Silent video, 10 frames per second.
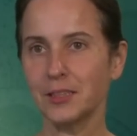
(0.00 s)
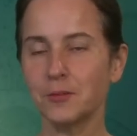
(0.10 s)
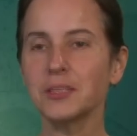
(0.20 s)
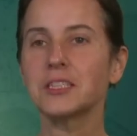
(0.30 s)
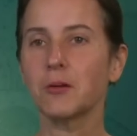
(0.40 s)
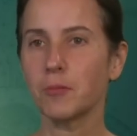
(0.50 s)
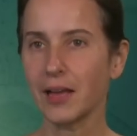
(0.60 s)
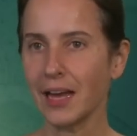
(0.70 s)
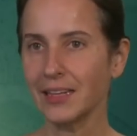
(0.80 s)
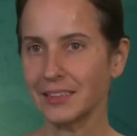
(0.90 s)
There is a
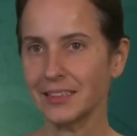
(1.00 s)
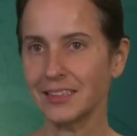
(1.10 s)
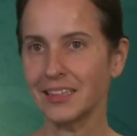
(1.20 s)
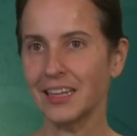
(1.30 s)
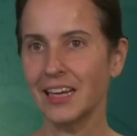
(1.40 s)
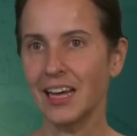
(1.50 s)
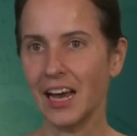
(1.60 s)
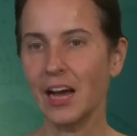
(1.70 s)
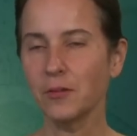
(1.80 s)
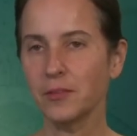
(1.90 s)
reality
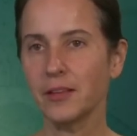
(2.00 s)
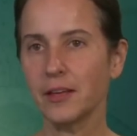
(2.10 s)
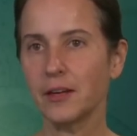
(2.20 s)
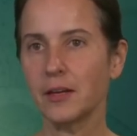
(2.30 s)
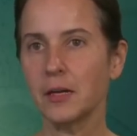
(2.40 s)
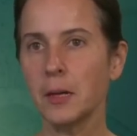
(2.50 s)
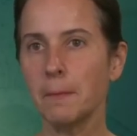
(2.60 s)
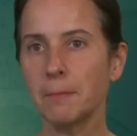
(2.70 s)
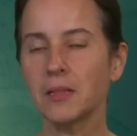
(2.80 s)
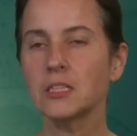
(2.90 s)
out there,
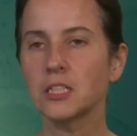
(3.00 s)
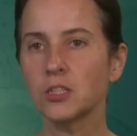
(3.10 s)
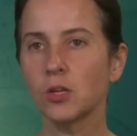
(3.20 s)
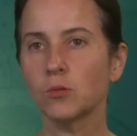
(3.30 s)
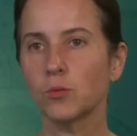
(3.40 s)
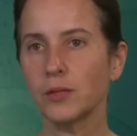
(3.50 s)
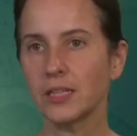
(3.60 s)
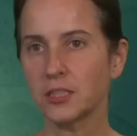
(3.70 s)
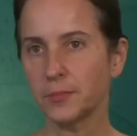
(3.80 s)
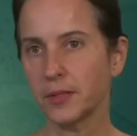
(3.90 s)
but this is not what we
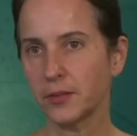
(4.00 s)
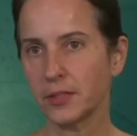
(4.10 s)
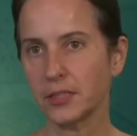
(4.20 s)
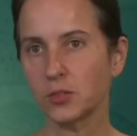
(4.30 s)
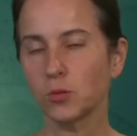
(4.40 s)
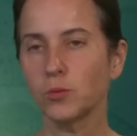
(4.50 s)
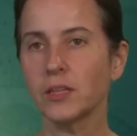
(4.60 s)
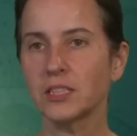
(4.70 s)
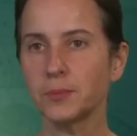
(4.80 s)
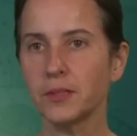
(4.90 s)
experience. What we
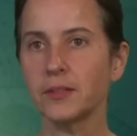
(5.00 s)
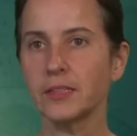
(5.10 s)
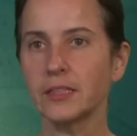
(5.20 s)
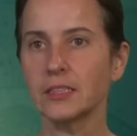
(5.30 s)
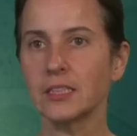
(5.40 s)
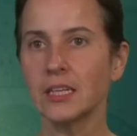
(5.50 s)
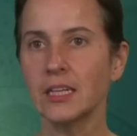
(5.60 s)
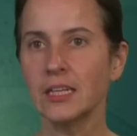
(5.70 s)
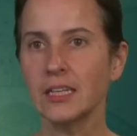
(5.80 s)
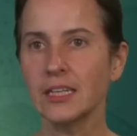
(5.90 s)
experience
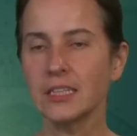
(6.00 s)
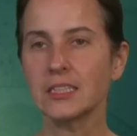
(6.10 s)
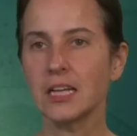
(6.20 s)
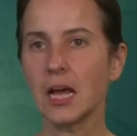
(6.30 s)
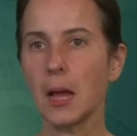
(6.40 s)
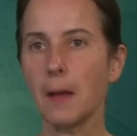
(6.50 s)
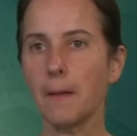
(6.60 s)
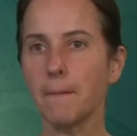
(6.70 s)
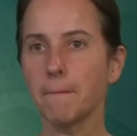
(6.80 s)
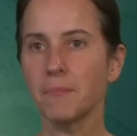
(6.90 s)
is
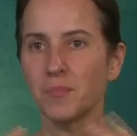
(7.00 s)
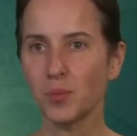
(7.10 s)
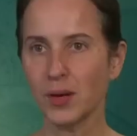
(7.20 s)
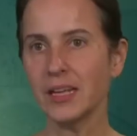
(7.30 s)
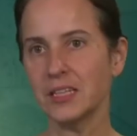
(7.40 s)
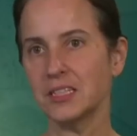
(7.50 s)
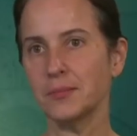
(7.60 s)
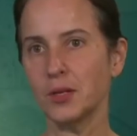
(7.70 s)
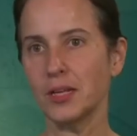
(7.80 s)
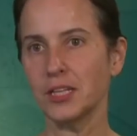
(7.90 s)
a brain
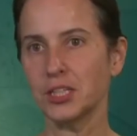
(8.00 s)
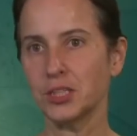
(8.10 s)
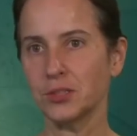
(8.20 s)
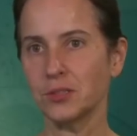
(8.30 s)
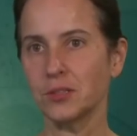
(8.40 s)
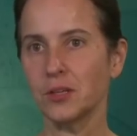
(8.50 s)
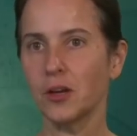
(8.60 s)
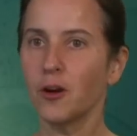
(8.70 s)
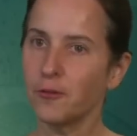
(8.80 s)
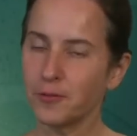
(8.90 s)
simulation
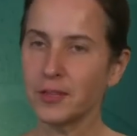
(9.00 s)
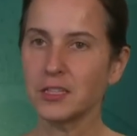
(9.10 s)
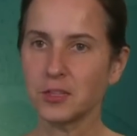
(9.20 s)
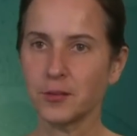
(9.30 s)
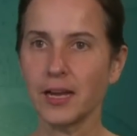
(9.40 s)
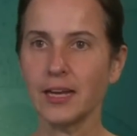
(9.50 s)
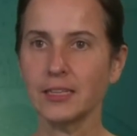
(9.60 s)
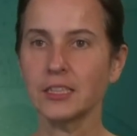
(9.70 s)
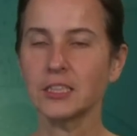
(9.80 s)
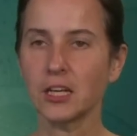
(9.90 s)
of this
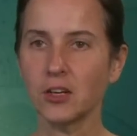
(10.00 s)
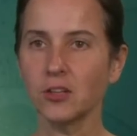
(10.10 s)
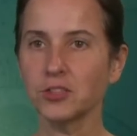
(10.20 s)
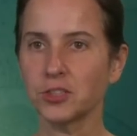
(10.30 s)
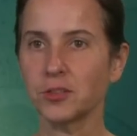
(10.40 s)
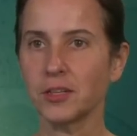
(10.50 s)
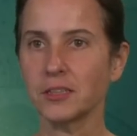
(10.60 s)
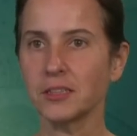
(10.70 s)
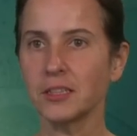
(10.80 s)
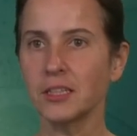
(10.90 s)
reality, it's a
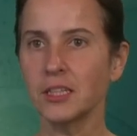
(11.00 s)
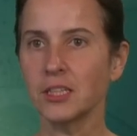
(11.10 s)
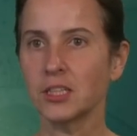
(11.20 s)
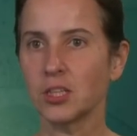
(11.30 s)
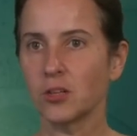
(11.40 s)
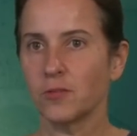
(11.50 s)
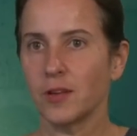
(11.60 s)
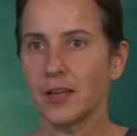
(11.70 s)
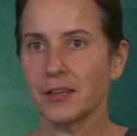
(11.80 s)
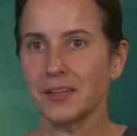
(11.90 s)
construct, sort of
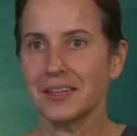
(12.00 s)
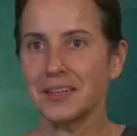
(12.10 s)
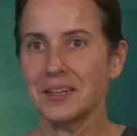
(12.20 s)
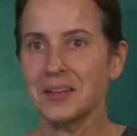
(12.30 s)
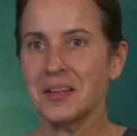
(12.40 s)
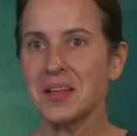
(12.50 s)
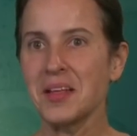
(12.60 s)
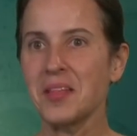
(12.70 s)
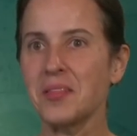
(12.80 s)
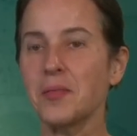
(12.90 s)
like a, uh,
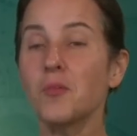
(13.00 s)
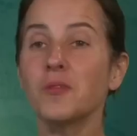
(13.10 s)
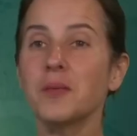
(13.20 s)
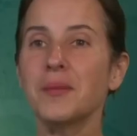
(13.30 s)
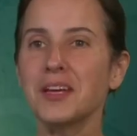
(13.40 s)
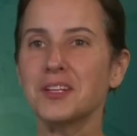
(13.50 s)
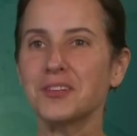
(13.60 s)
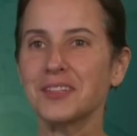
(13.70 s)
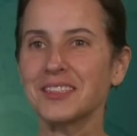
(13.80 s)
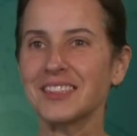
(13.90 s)
in the movie The
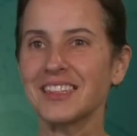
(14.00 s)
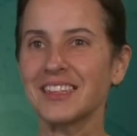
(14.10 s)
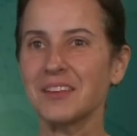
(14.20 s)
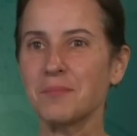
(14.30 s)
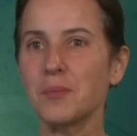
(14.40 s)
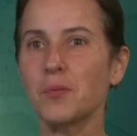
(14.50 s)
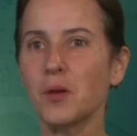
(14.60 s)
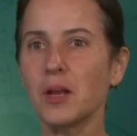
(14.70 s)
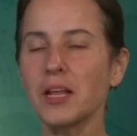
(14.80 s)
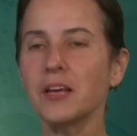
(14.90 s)
Matrix, the people
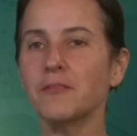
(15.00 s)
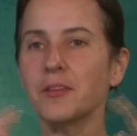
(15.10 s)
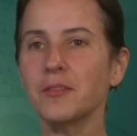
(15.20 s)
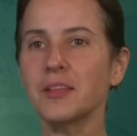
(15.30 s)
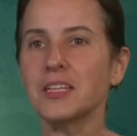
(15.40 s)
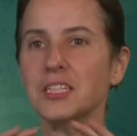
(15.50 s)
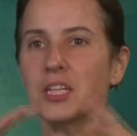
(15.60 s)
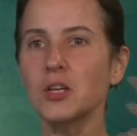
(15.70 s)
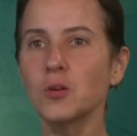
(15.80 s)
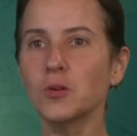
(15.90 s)
live in this
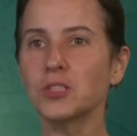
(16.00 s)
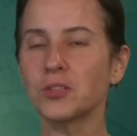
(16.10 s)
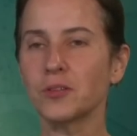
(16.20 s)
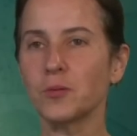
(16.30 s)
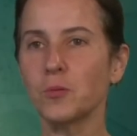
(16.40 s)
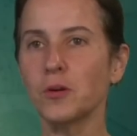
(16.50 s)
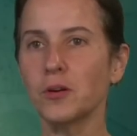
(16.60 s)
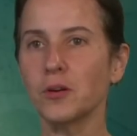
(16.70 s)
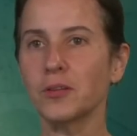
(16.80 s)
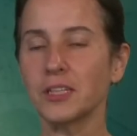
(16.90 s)
illusory
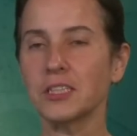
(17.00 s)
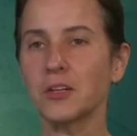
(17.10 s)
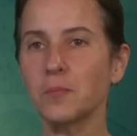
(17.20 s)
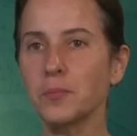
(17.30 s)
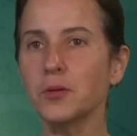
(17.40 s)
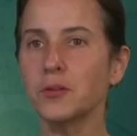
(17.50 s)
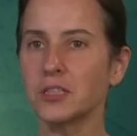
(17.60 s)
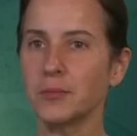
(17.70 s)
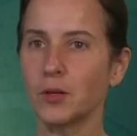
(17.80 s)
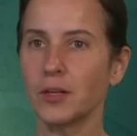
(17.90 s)
world that is a computer
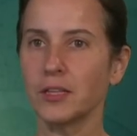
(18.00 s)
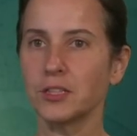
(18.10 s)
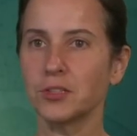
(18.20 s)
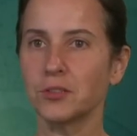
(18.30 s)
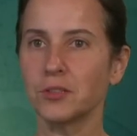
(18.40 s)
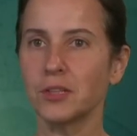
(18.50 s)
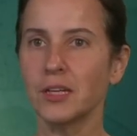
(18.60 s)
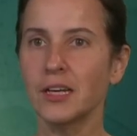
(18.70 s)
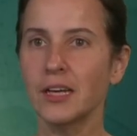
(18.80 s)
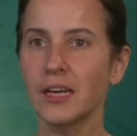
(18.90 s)
simulation,
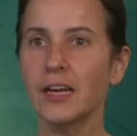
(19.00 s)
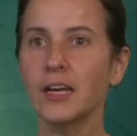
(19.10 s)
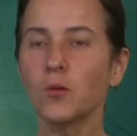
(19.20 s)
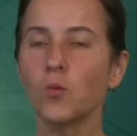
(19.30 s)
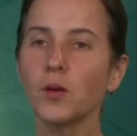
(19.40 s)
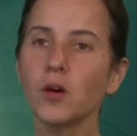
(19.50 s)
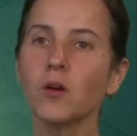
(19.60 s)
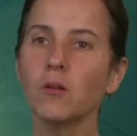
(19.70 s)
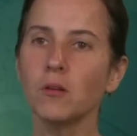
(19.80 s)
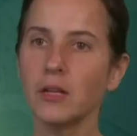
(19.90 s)
and we
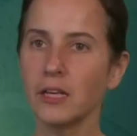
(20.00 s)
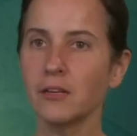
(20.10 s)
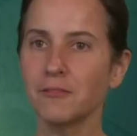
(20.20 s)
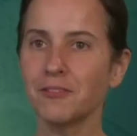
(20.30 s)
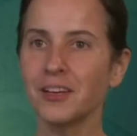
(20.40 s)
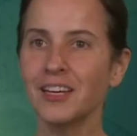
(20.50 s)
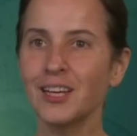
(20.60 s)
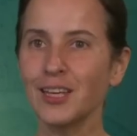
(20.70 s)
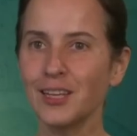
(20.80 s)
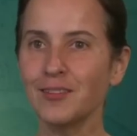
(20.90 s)
all live
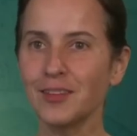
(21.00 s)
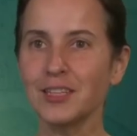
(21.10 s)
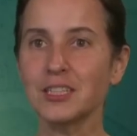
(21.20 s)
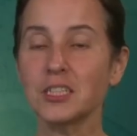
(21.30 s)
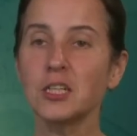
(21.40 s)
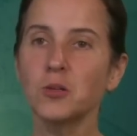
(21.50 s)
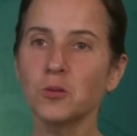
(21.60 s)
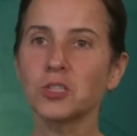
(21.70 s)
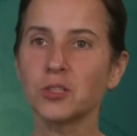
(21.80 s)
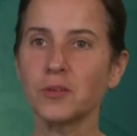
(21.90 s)
in this
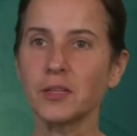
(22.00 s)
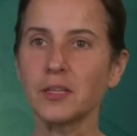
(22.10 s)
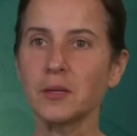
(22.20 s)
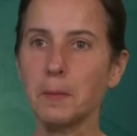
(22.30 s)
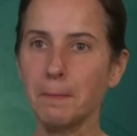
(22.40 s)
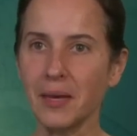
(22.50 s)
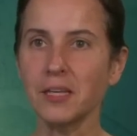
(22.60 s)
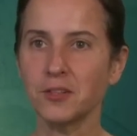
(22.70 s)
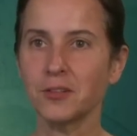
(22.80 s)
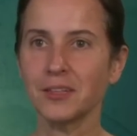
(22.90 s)
illusory
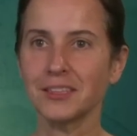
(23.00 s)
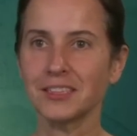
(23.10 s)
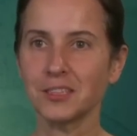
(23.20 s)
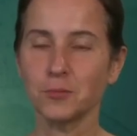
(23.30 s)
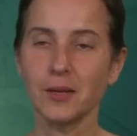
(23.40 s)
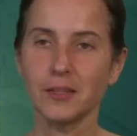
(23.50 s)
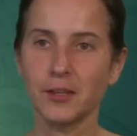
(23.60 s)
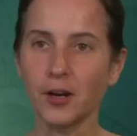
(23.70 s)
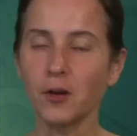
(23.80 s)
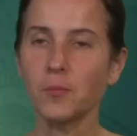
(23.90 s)
matrix as well
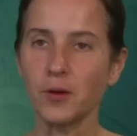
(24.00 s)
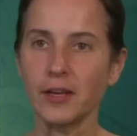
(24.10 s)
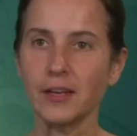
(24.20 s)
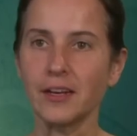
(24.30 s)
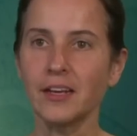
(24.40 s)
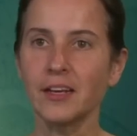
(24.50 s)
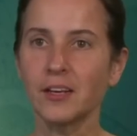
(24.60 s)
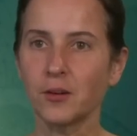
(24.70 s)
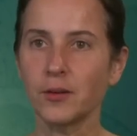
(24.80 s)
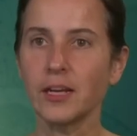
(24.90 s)
that our brain
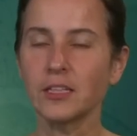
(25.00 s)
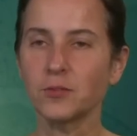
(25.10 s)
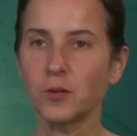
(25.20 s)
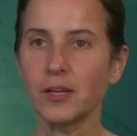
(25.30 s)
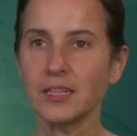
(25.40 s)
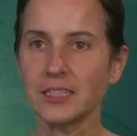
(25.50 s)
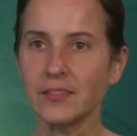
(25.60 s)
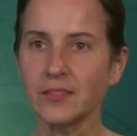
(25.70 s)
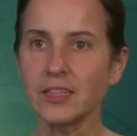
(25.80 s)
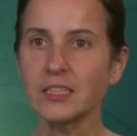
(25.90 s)
creates for us.
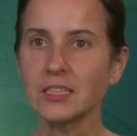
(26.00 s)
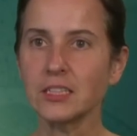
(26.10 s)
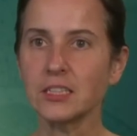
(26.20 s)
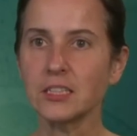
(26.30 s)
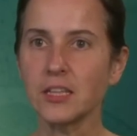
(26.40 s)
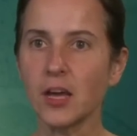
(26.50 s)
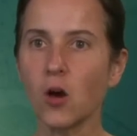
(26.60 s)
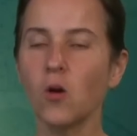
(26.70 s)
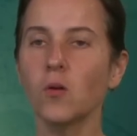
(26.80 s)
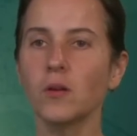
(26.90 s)
And this is the
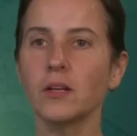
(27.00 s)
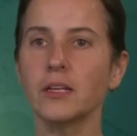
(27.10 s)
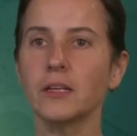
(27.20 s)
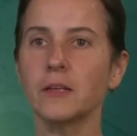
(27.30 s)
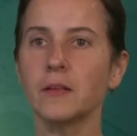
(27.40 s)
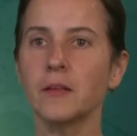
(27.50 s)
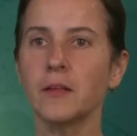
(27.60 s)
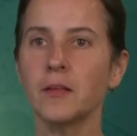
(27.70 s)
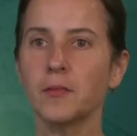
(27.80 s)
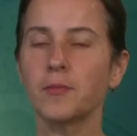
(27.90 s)
only
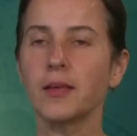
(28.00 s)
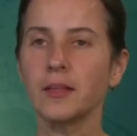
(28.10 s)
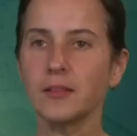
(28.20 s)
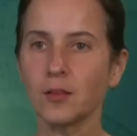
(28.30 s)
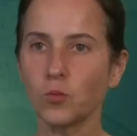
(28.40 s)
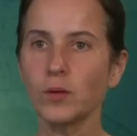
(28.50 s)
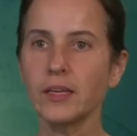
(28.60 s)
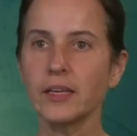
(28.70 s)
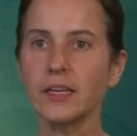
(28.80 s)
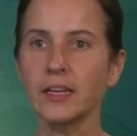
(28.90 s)
thing that
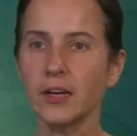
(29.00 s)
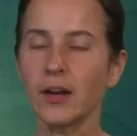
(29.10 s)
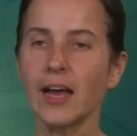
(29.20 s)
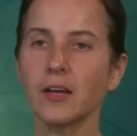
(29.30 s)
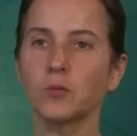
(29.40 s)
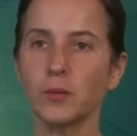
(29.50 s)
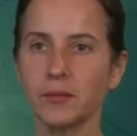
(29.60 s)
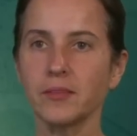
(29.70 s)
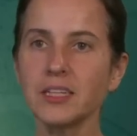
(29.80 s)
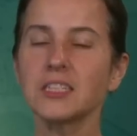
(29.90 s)
we interact
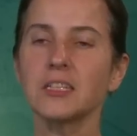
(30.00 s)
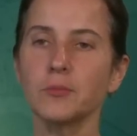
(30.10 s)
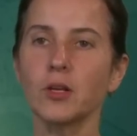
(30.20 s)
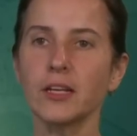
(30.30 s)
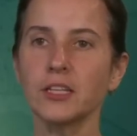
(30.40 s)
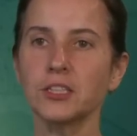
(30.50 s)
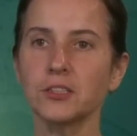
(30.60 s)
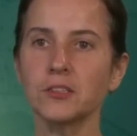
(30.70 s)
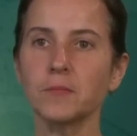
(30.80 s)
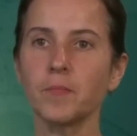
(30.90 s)
with this
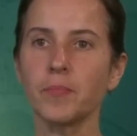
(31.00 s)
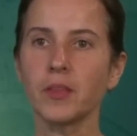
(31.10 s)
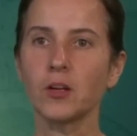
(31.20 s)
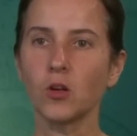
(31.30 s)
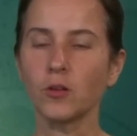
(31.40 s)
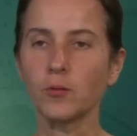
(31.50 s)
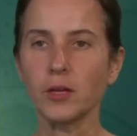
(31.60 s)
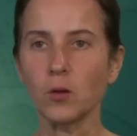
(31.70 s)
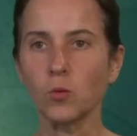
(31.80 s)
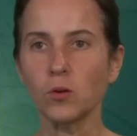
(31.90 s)
simulation, not the
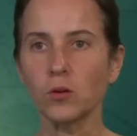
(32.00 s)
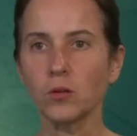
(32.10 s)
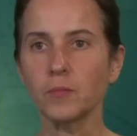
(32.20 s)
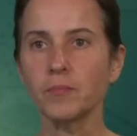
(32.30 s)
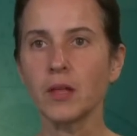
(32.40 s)
real world.